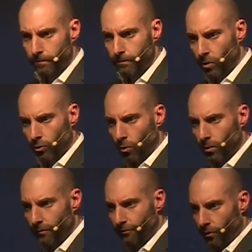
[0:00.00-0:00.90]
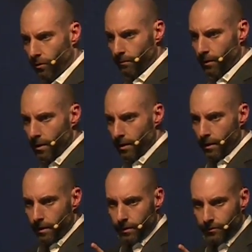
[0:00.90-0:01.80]
not only from
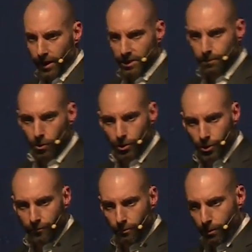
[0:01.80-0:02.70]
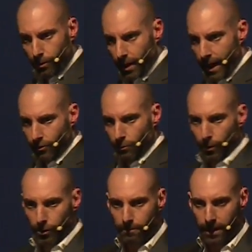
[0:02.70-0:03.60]
transporting you from point A to
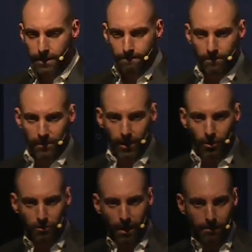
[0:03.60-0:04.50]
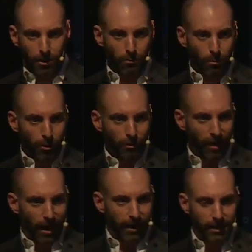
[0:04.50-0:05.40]
point B, they're going to be able to
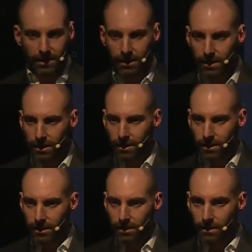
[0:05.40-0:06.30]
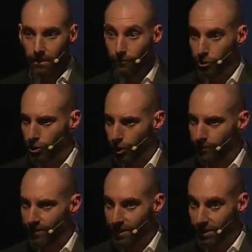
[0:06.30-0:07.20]
monetize for
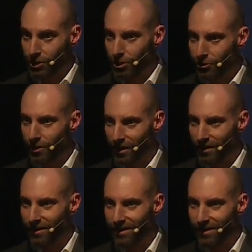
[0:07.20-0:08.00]
services during